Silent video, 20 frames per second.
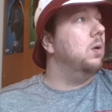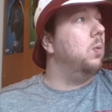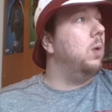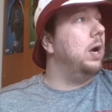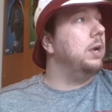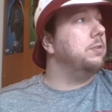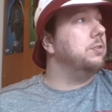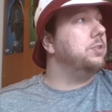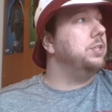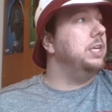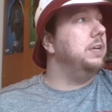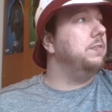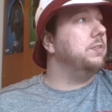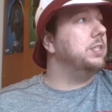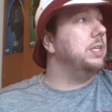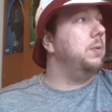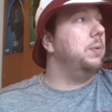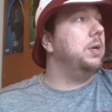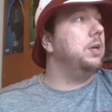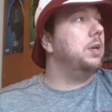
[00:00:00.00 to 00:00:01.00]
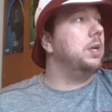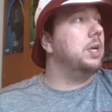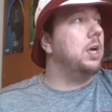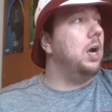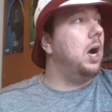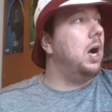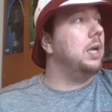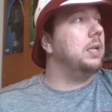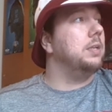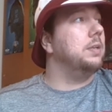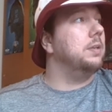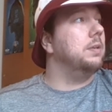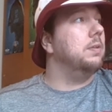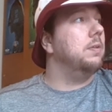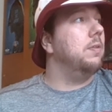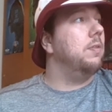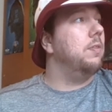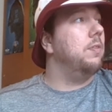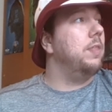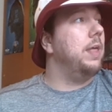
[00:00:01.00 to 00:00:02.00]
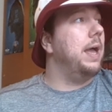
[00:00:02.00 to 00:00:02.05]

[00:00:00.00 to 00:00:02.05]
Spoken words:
wide receivers that we could have gotten